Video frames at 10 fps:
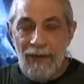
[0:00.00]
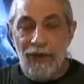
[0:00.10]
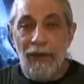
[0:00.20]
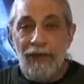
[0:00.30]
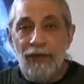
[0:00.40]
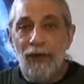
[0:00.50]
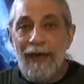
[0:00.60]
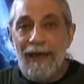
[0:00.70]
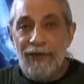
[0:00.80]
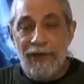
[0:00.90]
So let's
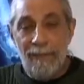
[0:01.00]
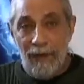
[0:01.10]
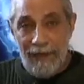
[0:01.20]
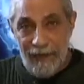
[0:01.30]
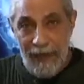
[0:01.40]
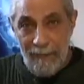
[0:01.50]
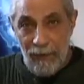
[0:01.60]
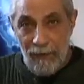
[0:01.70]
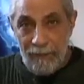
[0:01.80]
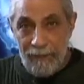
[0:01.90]
look at a simple
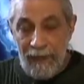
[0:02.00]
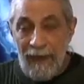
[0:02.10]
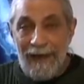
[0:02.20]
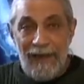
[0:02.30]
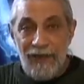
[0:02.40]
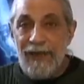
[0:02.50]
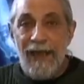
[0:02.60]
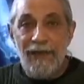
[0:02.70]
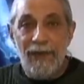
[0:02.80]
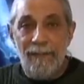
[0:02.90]
example. Let's
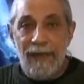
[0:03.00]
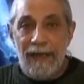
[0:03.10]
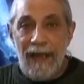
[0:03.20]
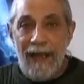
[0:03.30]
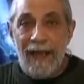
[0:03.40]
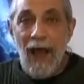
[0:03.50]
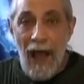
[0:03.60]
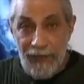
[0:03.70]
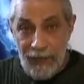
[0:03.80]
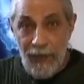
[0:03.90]
take something like
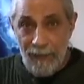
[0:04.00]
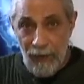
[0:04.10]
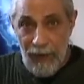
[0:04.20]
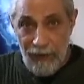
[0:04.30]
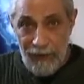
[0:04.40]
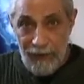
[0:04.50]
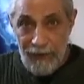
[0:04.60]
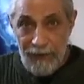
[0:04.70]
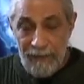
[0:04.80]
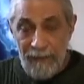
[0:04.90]

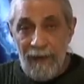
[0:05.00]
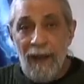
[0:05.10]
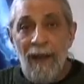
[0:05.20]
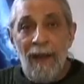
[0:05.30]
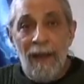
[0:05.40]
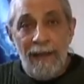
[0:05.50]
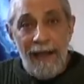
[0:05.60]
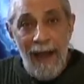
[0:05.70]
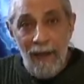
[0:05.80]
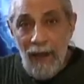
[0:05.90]
osteoporosis.
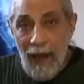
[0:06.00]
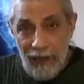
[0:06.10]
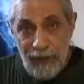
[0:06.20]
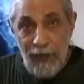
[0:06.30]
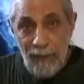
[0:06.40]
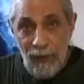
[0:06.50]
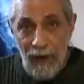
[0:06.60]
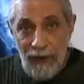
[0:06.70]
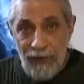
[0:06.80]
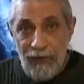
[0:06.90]
Now,
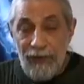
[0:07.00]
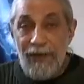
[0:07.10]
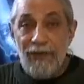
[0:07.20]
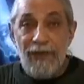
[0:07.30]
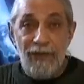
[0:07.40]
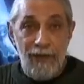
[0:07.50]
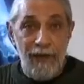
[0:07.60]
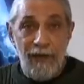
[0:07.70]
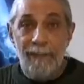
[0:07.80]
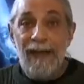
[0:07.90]
osteoporosis is
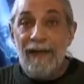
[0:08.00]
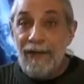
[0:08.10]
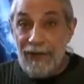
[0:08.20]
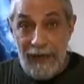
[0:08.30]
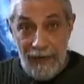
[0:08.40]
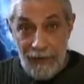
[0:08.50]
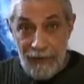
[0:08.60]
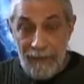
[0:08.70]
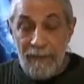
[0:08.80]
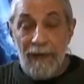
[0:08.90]
considered to be a
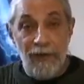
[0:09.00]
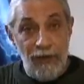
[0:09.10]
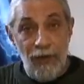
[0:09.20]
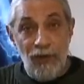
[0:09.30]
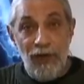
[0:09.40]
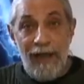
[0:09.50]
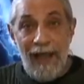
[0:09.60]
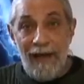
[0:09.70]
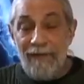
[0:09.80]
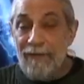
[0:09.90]
disease
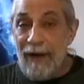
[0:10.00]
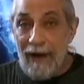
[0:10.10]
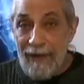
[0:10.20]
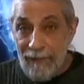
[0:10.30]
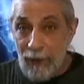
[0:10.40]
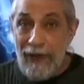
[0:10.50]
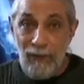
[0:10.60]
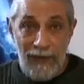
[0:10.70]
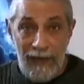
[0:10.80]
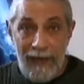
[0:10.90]
associated very
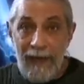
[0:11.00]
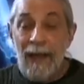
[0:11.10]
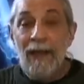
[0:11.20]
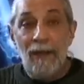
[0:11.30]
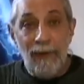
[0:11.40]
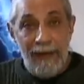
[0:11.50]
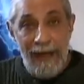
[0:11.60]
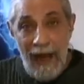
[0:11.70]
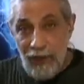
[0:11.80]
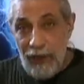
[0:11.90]
frequently with
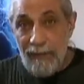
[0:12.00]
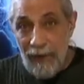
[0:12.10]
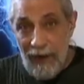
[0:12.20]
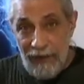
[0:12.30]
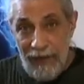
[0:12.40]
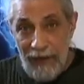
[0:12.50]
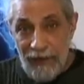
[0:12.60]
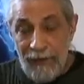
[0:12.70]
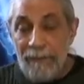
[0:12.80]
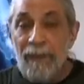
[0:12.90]
the aging
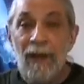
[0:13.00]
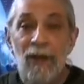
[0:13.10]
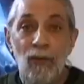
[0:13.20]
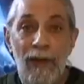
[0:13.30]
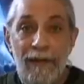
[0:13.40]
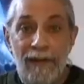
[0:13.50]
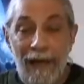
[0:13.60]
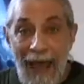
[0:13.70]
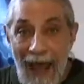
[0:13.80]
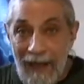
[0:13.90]
process,
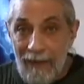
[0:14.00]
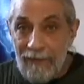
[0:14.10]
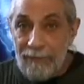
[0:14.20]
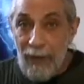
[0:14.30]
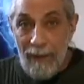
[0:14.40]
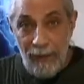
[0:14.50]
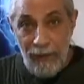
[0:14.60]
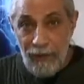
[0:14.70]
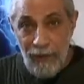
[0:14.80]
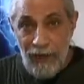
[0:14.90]
with lack of proper
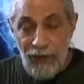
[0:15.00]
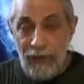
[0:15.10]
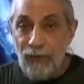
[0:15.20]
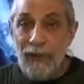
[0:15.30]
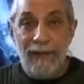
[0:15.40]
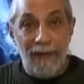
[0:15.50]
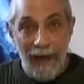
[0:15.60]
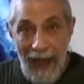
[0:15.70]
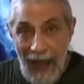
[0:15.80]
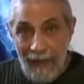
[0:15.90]
nutrition,
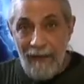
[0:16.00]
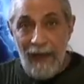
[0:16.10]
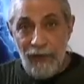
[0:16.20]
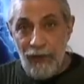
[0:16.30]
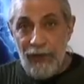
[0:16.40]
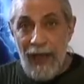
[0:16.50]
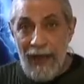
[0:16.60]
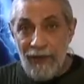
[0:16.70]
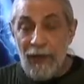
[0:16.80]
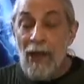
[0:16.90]
with lack of
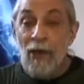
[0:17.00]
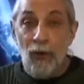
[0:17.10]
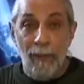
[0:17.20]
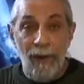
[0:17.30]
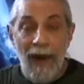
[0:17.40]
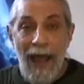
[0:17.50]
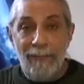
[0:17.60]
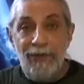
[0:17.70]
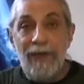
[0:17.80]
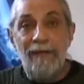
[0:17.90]
exercise, or
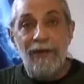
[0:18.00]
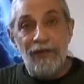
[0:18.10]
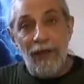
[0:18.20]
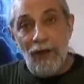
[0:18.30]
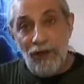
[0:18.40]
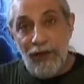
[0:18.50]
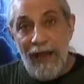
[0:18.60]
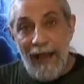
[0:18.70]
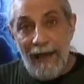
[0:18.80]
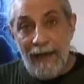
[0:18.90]
perhaps even
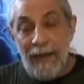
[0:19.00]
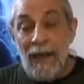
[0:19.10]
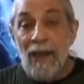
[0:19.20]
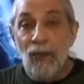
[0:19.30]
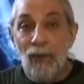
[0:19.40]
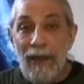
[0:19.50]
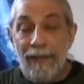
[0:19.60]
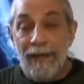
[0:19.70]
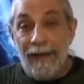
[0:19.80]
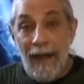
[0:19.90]
associated
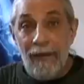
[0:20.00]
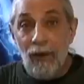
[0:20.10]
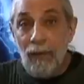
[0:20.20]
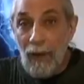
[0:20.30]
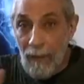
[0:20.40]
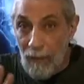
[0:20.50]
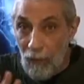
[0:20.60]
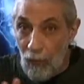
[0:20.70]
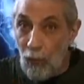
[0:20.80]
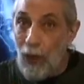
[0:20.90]
with another
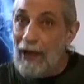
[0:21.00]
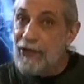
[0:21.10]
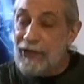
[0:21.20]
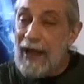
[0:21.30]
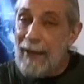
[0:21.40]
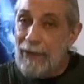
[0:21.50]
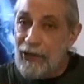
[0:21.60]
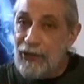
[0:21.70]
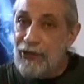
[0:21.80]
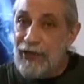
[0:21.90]

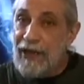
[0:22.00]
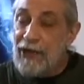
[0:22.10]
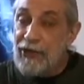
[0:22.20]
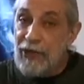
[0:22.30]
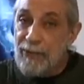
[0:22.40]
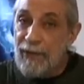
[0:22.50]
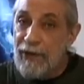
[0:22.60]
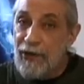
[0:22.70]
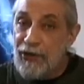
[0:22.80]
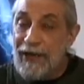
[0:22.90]
well-established disease that's
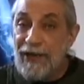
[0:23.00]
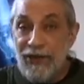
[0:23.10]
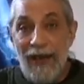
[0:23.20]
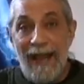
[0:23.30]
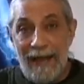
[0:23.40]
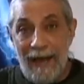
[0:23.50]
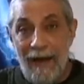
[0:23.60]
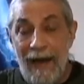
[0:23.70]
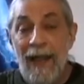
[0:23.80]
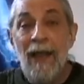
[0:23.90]
producing a
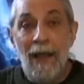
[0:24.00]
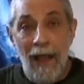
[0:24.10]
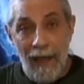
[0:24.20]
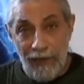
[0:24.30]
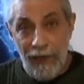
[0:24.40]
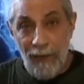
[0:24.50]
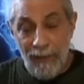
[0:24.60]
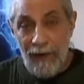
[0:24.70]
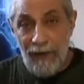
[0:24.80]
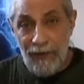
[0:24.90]
secondary
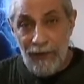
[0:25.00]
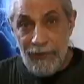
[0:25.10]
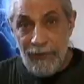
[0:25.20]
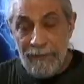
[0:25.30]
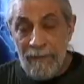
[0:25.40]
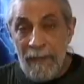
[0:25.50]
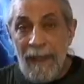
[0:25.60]
osteoporosis.